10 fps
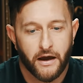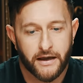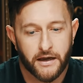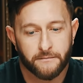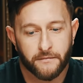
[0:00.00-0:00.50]

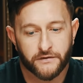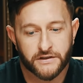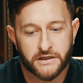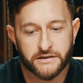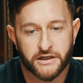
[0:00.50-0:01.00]

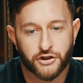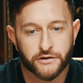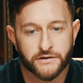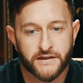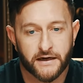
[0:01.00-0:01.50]
there's
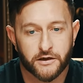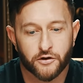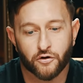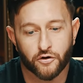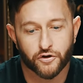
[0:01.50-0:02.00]
conditions that can
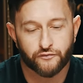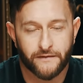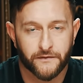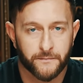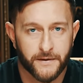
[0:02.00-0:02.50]
cause random